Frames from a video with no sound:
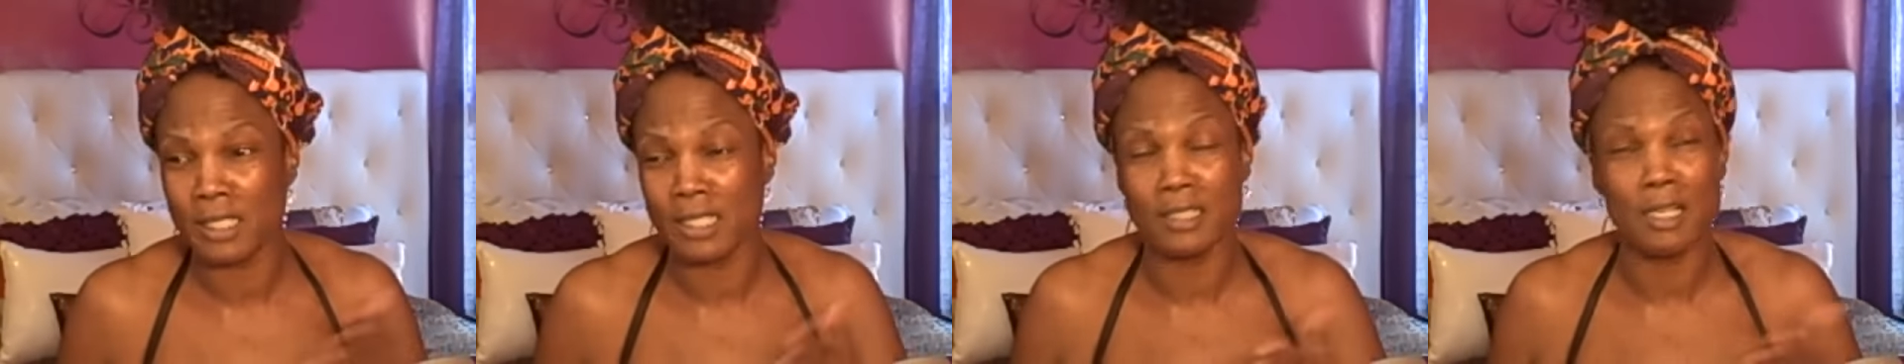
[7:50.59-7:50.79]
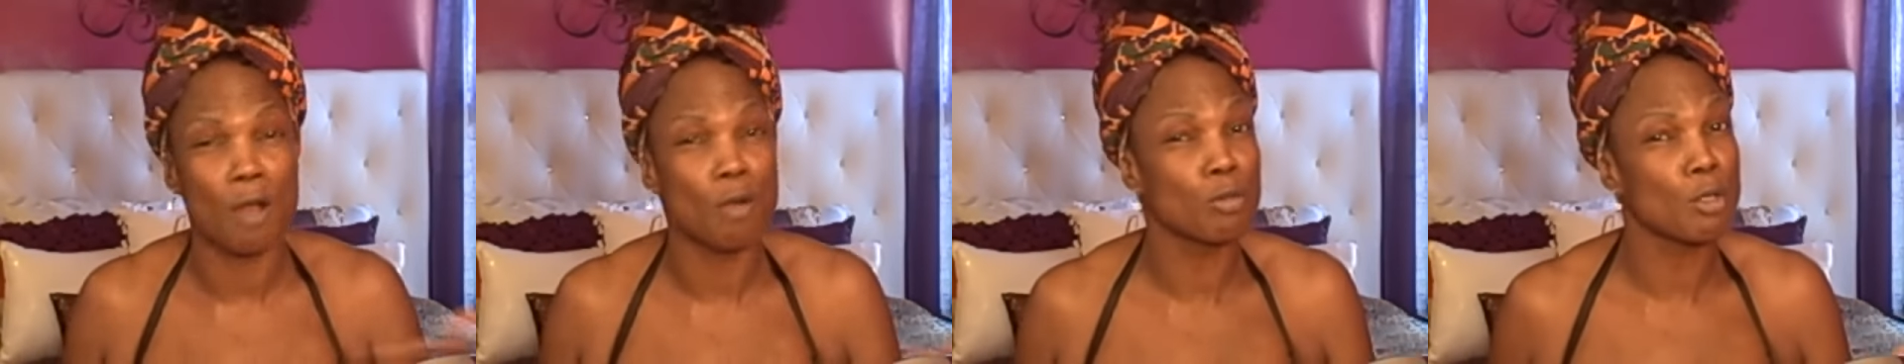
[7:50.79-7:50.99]

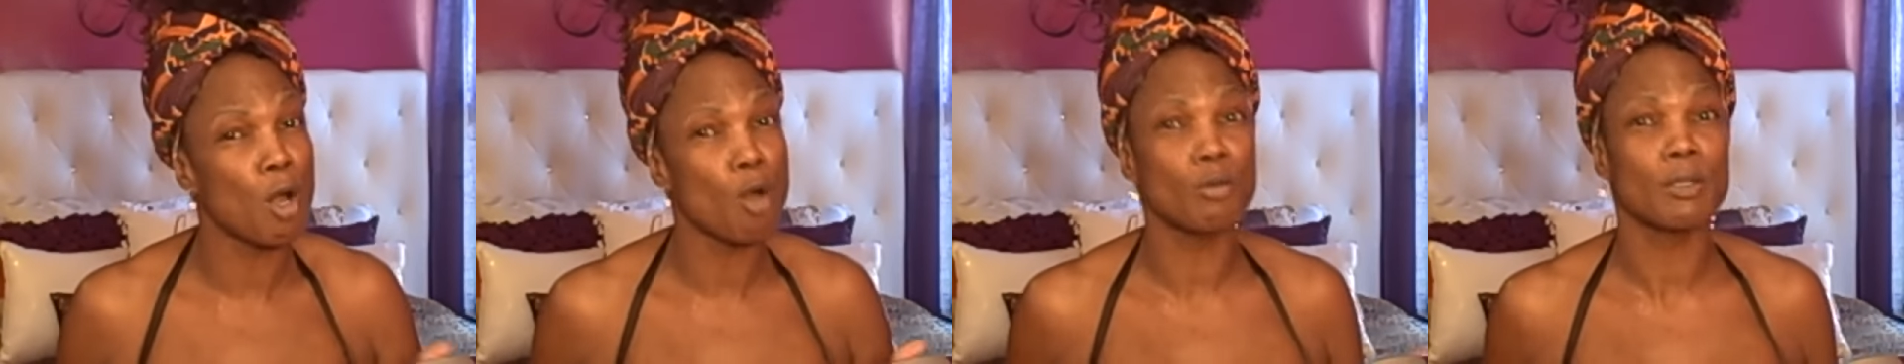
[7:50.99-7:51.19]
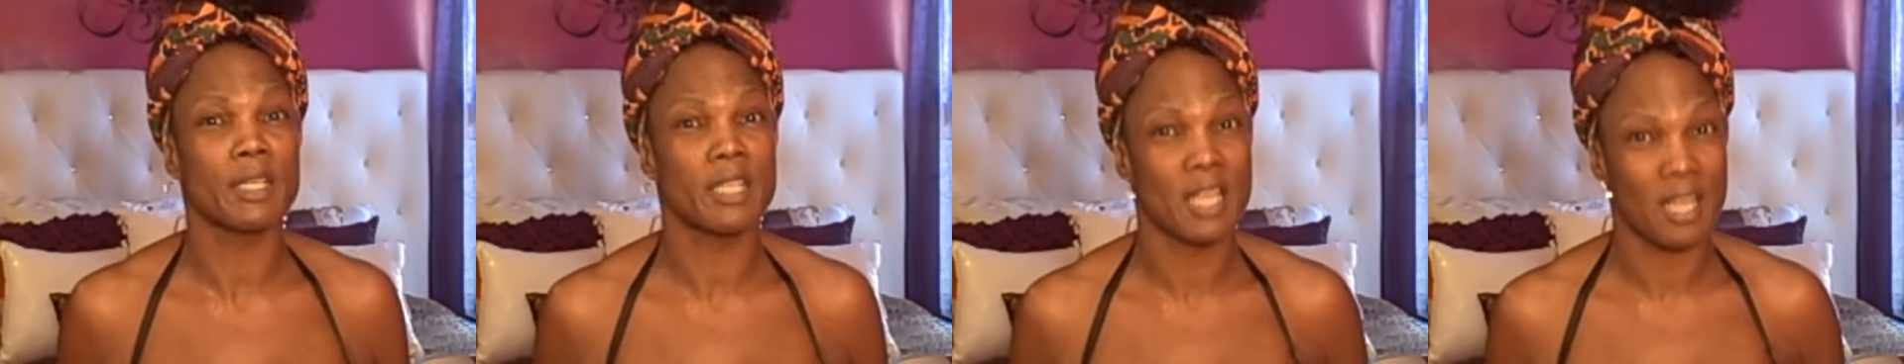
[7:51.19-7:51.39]
It don't
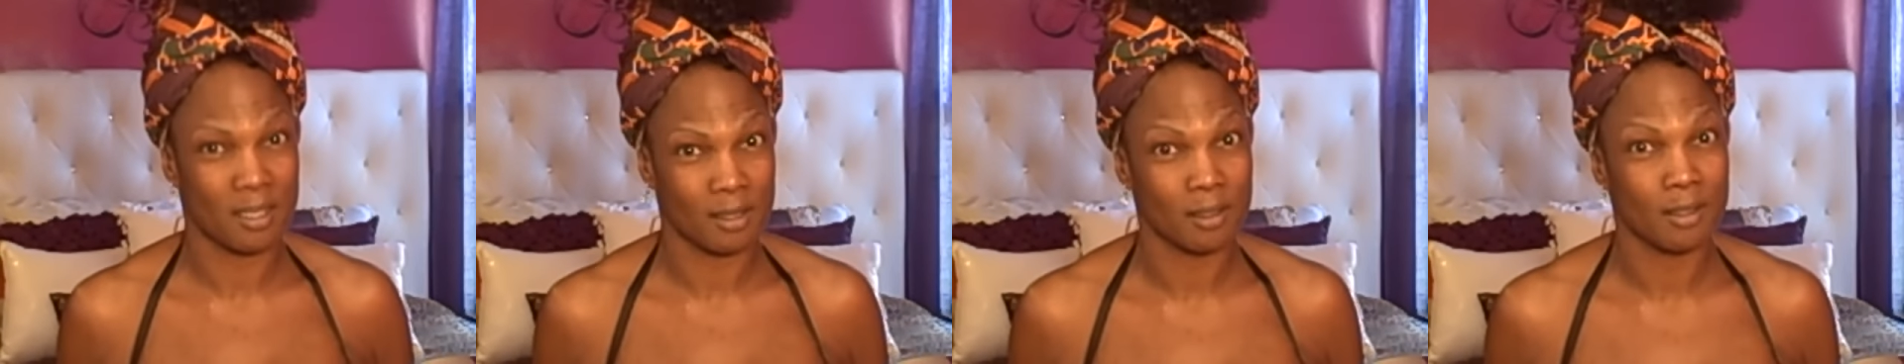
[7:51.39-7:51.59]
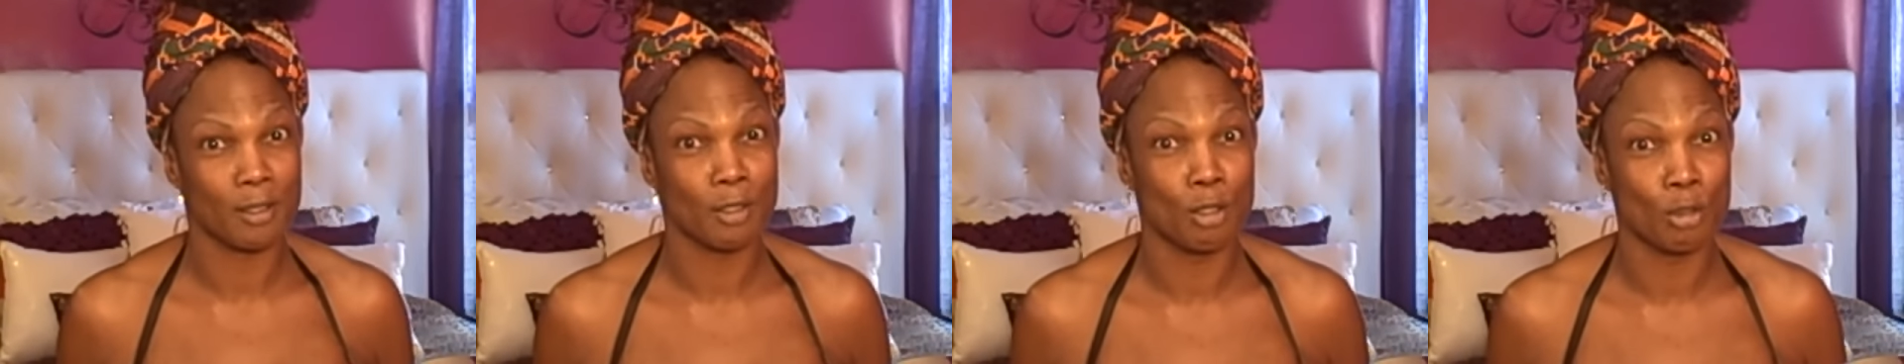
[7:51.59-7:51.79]
go together.
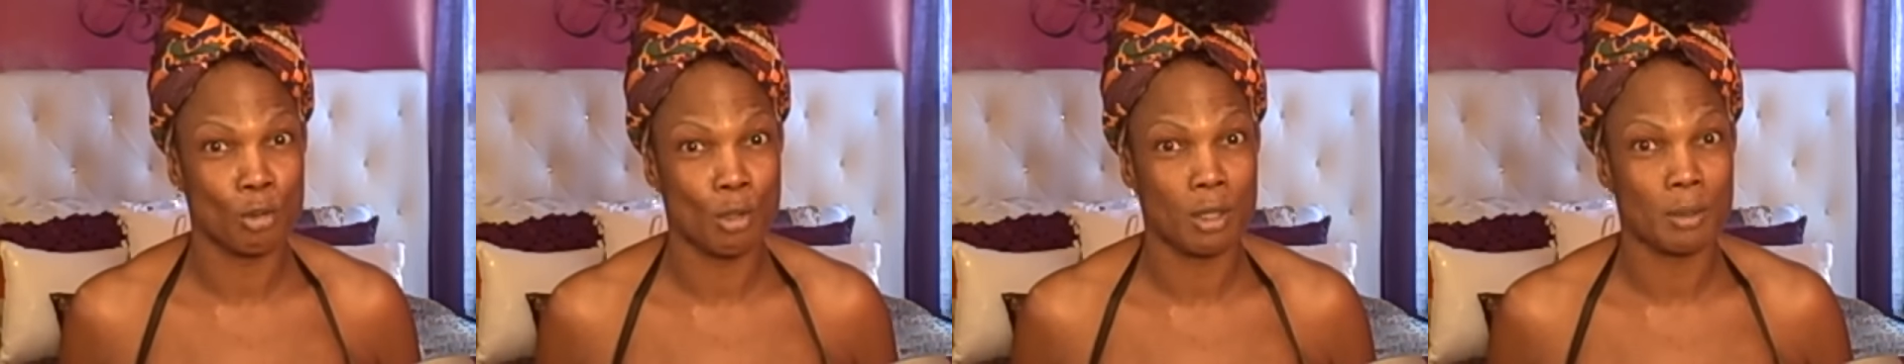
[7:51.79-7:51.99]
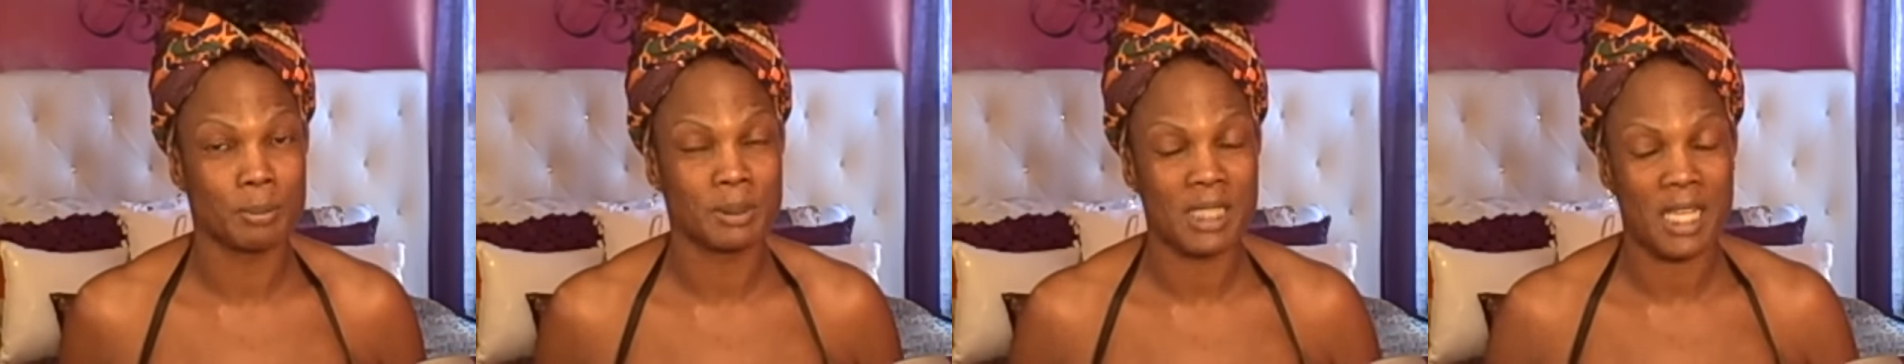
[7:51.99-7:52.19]
You know
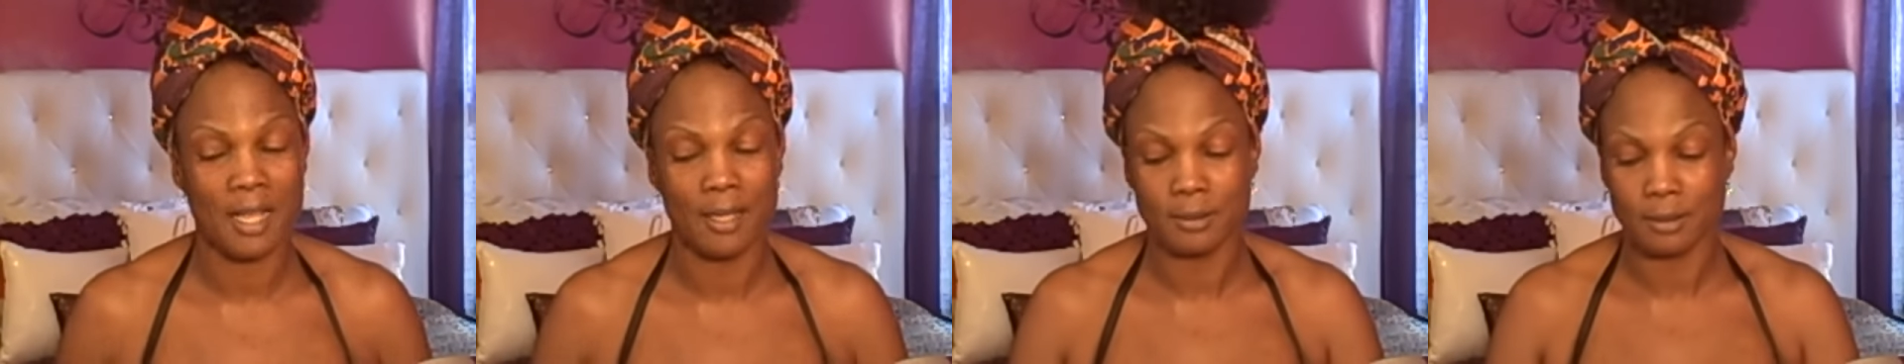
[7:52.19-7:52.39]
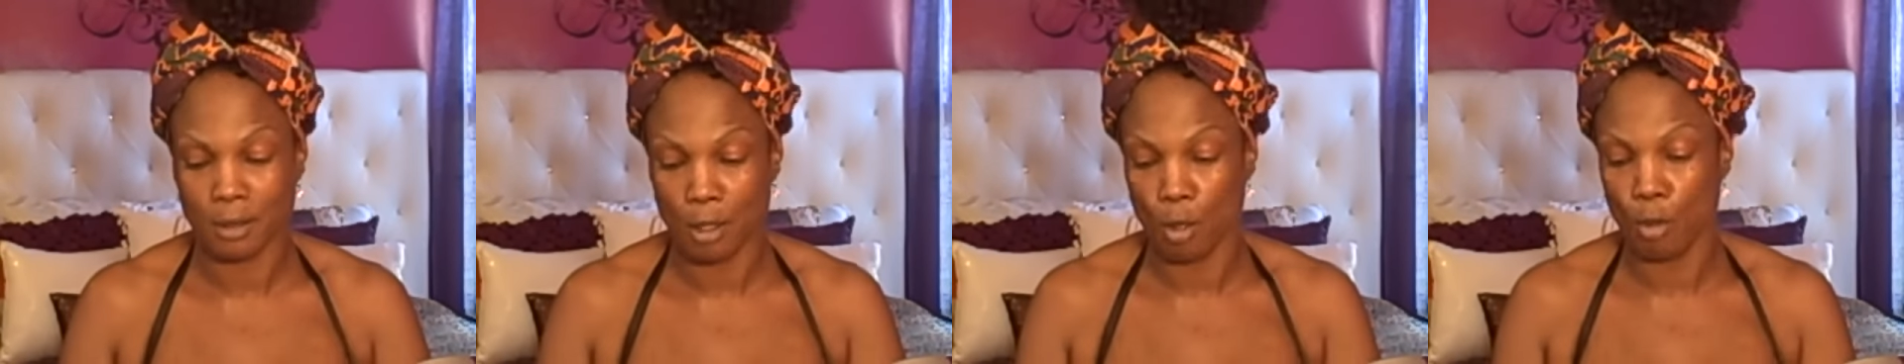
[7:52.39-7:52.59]
what I'm
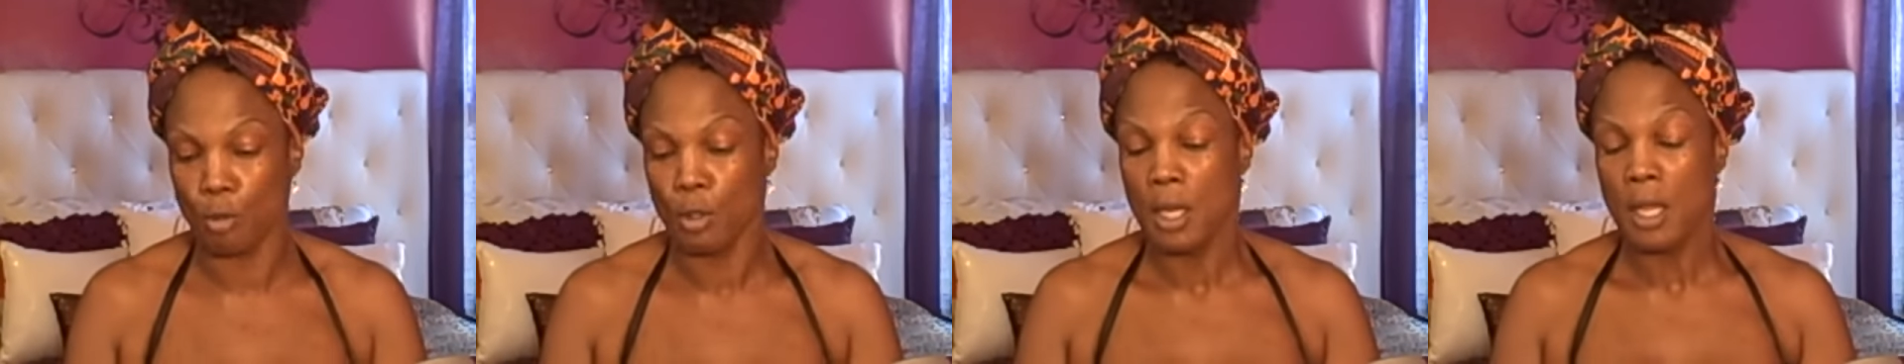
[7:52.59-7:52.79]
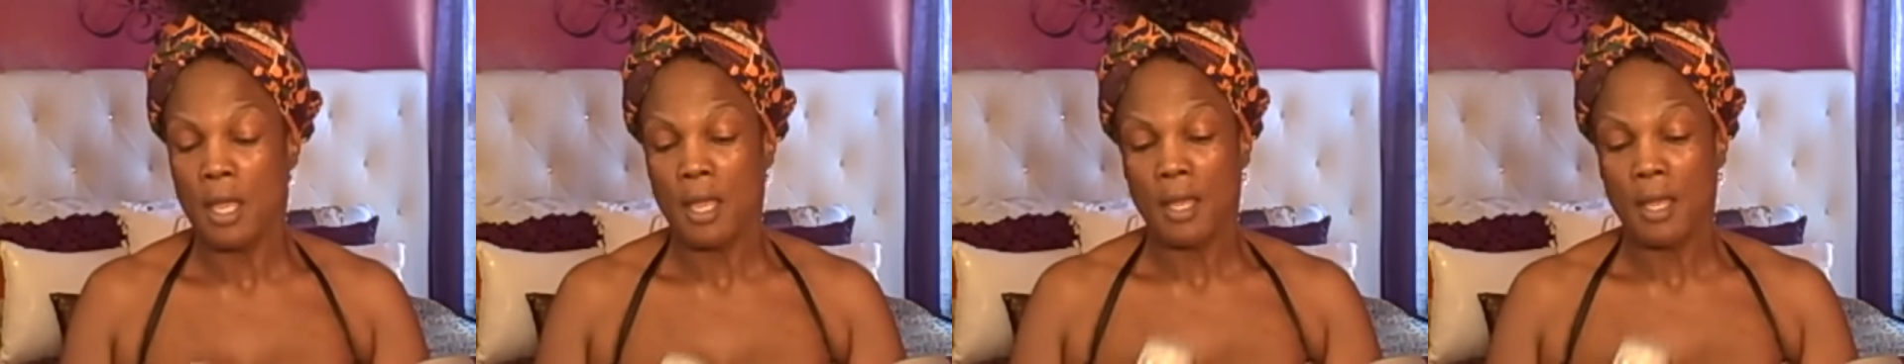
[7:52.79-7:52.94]
saying? So,